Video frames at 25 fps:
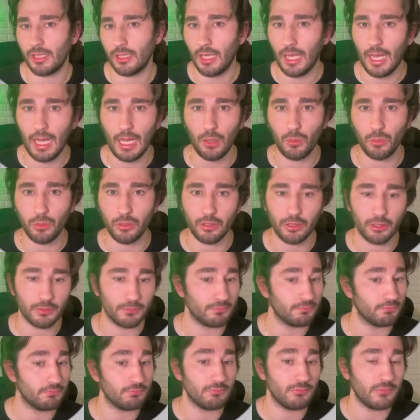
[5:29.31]
our
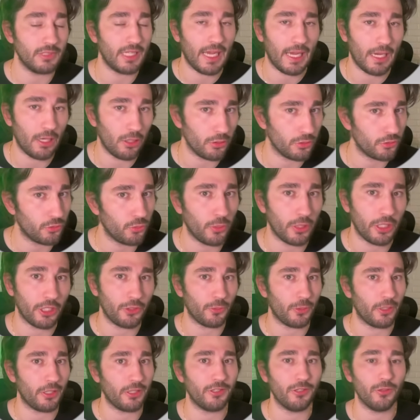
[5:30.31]
now
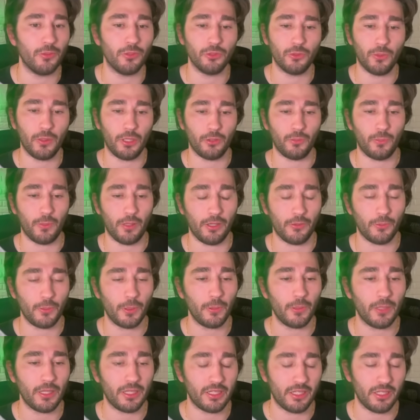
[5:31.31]
2022 and
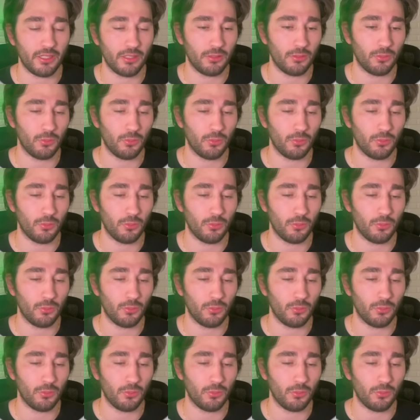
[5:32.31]
2023